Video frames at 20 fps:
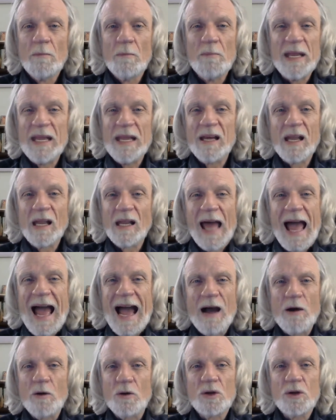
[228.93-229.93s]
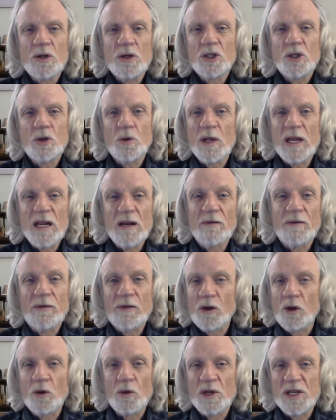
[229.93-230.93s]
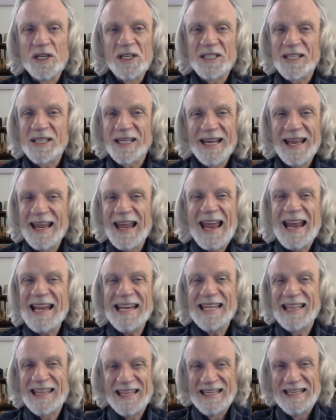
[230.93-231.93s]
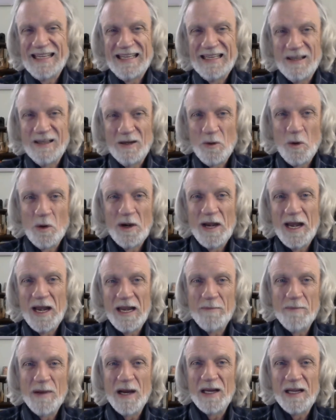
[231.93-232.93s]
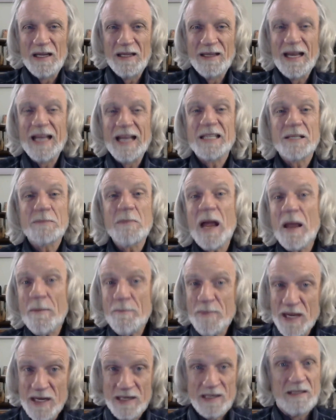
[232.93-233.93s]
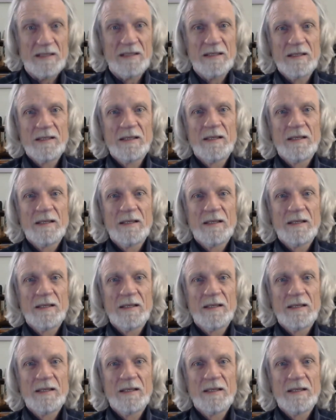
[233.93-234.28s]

be allowed to influence anything or anybody that's my opinion